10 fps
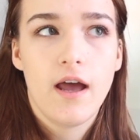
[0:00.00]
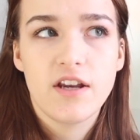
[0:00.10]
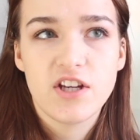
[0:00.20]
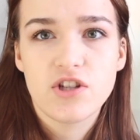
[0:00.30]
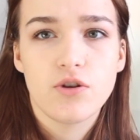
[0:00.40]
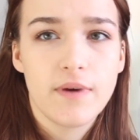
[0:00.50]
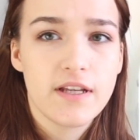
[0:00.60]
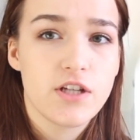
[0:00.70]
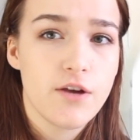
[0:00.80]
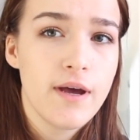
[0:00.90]
additional
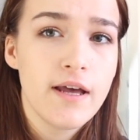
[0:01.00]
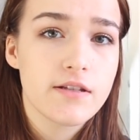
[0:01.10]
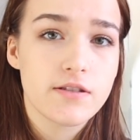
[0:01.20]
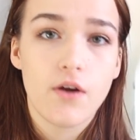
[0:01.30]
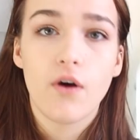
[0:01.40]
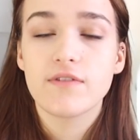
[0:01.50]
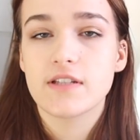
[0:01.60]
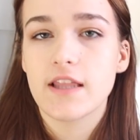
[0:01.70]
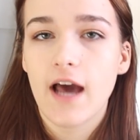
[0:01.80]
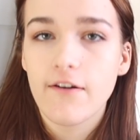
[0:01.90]
bit to it. So
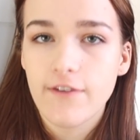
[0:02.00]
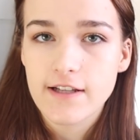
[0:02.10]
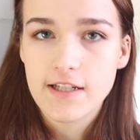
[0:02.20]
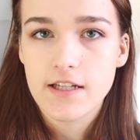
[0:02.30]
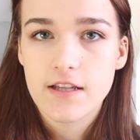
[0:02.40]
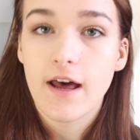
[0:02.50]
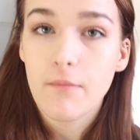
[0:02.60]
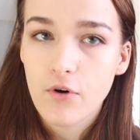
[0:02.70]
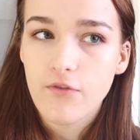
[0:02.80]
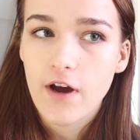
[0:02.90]
obviously that affected that
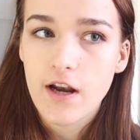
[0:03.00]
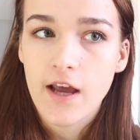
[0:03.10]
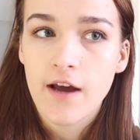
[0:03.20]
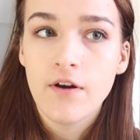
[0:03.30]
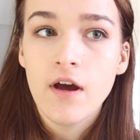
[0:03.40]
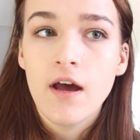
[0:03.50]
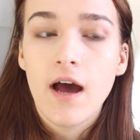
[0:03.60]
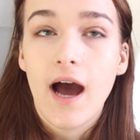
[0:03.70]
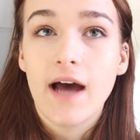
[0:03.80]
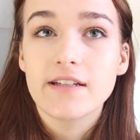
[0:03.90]
portfolio,
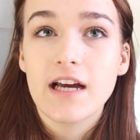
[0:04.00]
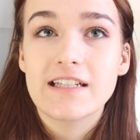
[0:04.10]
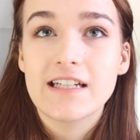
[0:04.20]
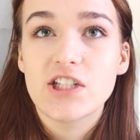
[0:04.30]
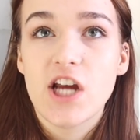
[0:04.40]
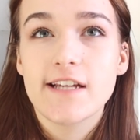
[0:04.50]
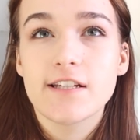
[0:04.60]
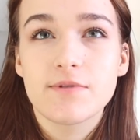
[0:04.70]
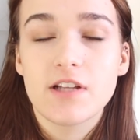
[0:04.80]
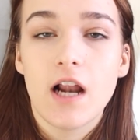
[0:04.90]
and I did change
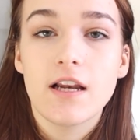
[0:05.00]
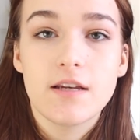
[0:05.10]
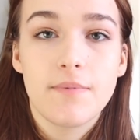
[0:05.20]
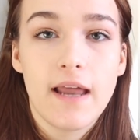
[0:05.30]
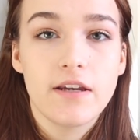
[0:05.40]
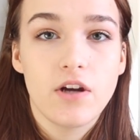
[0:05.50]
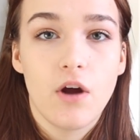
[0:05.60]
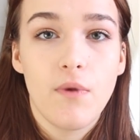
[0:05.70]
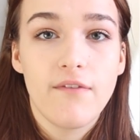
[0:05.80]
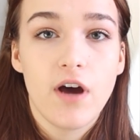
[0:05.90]
them slightly dependent
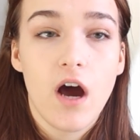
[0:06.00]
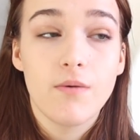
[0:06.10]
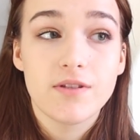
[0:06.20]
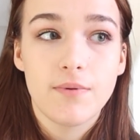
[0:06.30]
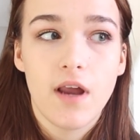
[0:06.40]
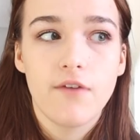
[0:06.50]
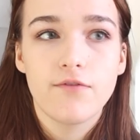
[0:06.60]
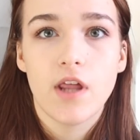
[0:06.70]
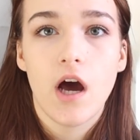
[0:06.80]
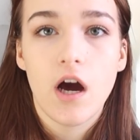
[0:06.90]
on whether I was applying
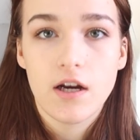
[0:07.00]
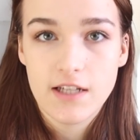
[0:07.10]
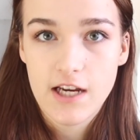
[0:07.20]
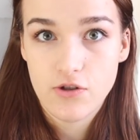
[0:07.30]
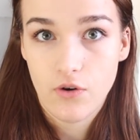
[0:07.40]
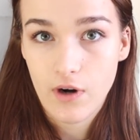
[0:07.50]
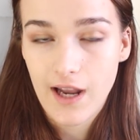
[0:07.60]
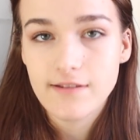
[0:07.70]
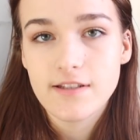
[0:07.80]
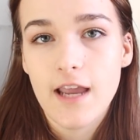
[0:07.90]
for the architectural or
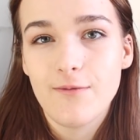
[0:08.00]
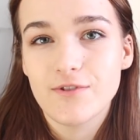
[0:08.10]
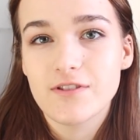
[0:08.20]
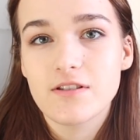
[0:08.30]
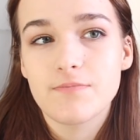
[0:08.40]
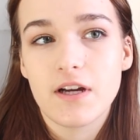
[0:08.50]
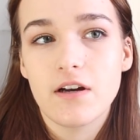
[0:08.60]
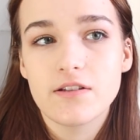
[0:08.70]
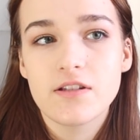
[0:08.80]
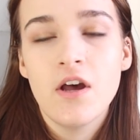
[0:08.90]
landscape ones,
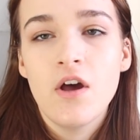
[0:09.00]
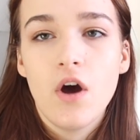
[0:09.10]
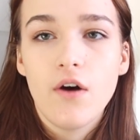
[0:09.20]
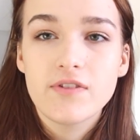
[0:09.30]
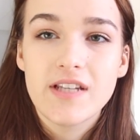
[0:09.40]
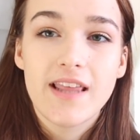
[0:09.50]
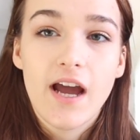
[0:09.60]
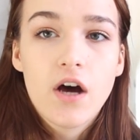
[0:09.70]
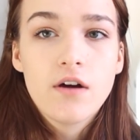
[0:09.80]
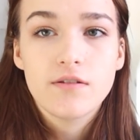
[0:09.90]
because obviously they
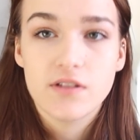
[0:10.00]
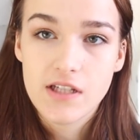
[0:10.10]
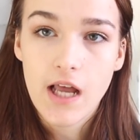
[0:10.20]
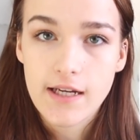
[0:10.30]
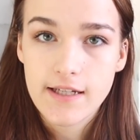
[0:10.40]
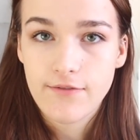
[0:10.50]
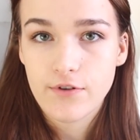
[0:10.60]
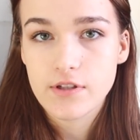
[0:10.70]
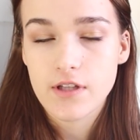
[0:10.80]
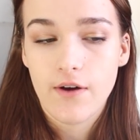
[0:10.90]
are slightly
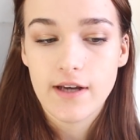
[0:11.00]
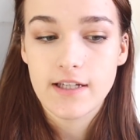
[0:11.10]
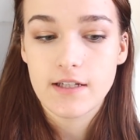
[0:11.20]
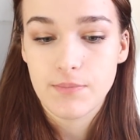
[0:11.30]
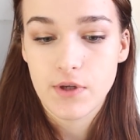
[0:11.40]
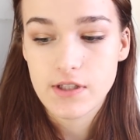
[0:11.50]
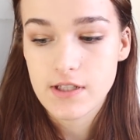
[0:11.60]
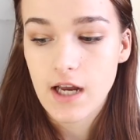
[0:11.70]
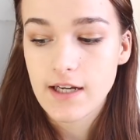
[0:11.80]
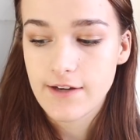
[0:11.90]
different, so I did put
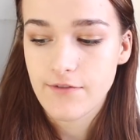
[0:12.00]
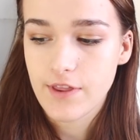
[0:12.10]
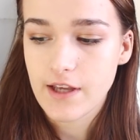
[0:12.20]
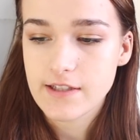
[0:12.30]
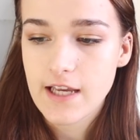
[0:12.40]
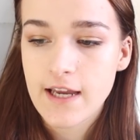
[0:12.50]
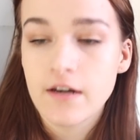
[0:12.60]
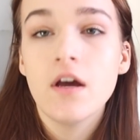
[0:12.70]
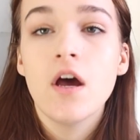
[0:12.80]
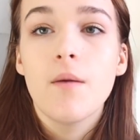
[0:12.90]
slightly different things in.
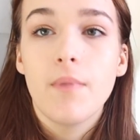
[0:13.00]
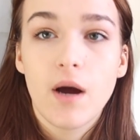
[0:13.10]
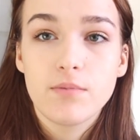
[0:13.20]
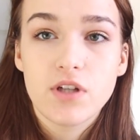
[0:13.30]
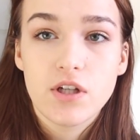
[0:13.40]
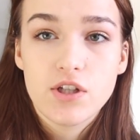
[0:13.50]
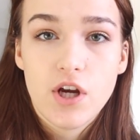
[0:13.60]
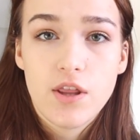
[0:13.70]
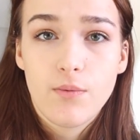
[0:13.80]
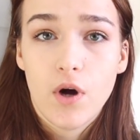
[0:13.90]
But I'm just going to show
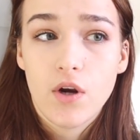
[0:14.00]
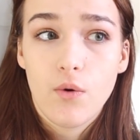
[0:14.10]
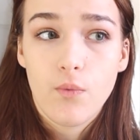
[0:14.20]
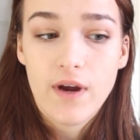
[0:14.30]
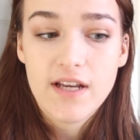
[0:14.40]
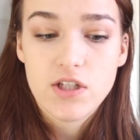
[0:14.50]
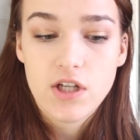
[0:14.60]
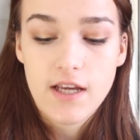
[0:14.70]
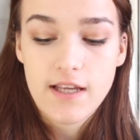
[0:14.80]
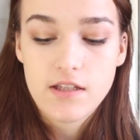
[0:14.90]
you the one which
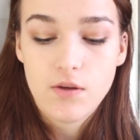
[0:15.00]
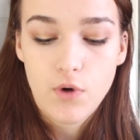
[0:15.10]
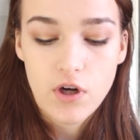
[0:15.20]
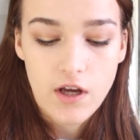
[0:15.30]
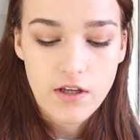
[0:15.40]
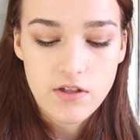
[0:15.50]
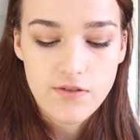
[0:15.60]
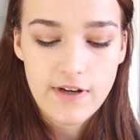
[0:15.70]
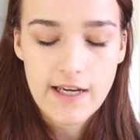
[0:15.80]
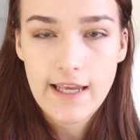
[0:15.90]
is the one I used
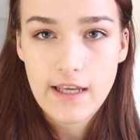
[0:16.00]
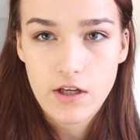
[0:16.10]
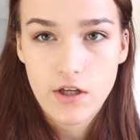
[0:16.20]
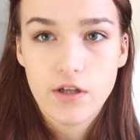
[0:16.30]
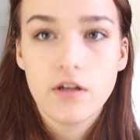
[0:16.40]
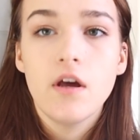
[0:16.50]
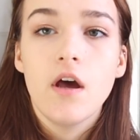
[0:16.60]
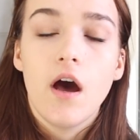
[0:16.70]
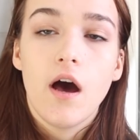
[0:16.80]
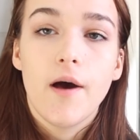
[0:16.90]
for Lincoln,
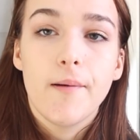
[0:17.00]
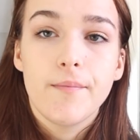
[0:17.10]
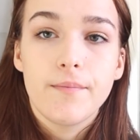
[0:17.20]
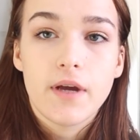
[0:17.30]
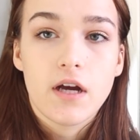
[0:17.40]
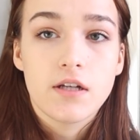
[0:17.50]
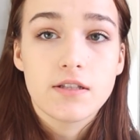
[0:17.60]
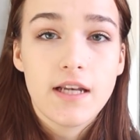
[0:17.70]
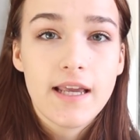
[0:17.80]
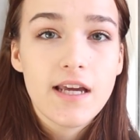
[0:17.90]

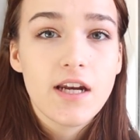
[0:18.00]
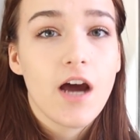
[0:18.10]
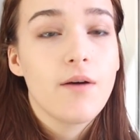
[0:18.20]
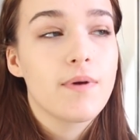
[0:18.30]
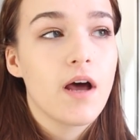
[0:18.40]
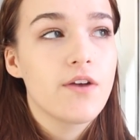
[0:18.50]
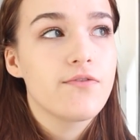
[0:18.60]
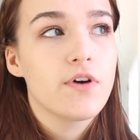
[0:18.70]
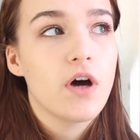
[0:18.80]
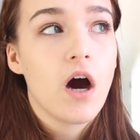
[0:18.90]
because Lincoln I applied
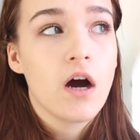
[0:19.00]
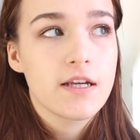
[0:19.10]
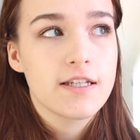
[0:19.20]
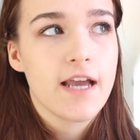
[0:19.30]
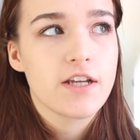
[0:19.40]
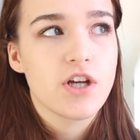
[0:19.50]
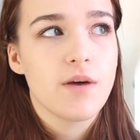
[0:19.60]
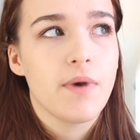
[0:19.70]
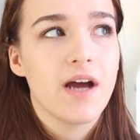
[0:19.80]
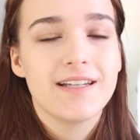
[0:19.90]
for
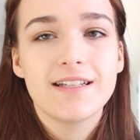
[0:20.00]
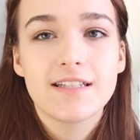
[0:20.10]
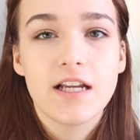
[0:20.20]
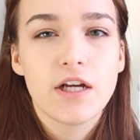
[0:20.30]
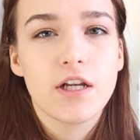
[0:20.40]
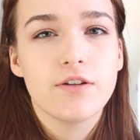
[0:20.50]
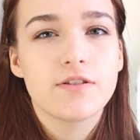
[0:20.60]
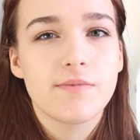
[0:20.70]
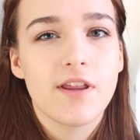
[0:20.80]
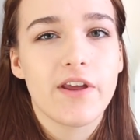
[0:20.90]
architecture, but I did still include
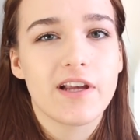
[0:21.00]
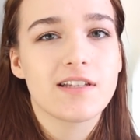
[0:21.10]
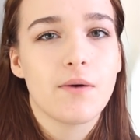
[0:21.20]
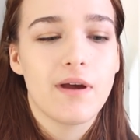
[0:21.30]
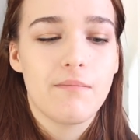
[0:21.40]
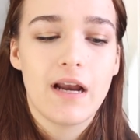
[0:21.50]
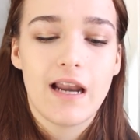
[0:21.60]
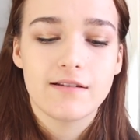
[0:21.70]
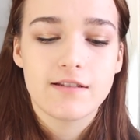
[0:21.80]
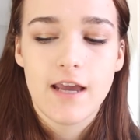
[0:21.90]
some of the things that were in my
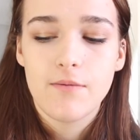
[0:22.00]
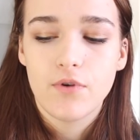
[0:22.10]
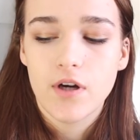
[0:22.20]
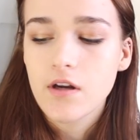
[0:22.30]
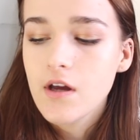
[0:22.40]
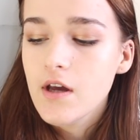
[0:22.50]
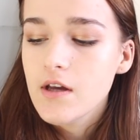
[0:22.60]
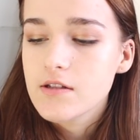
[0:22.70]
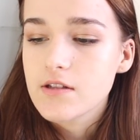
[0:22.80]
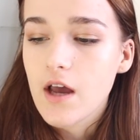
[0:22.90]
landscape one,
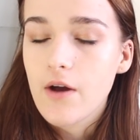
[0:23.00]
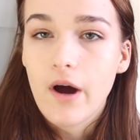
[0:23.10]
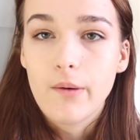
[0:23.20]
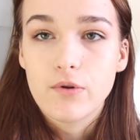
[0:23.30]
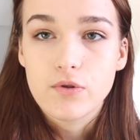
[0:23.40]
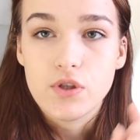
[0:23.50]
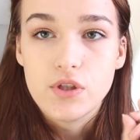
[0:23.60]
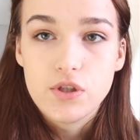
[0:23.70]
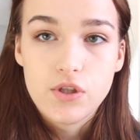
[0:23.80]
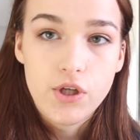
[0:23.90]
so I will
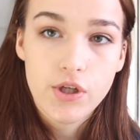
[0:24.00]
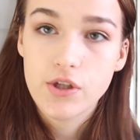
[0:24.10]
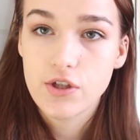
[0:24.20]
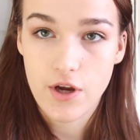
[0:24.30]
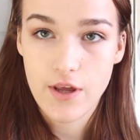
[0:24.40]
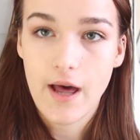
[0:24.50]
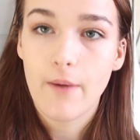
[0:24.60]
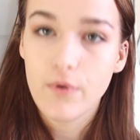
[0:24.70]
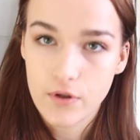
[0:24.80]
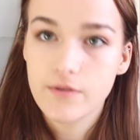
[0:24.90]
just show you
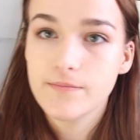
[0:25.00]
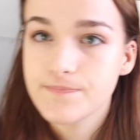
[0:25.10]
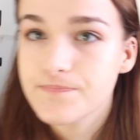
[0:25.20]
that one.